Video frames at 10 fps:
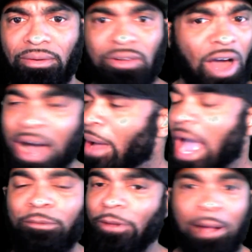No,
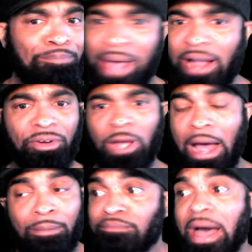I'm not
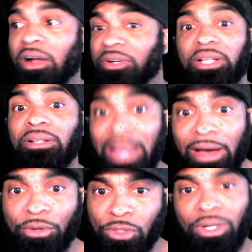gonna
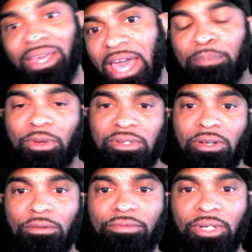allow you to cap
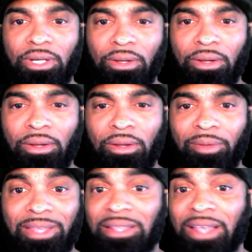yourself.
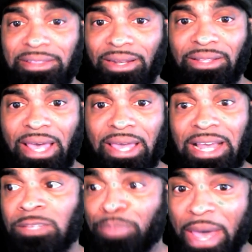Because at the end of the day,
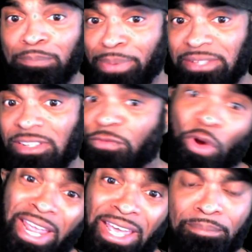that's bad business
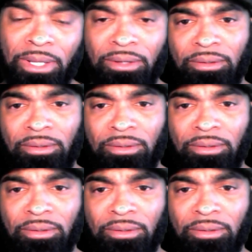for him.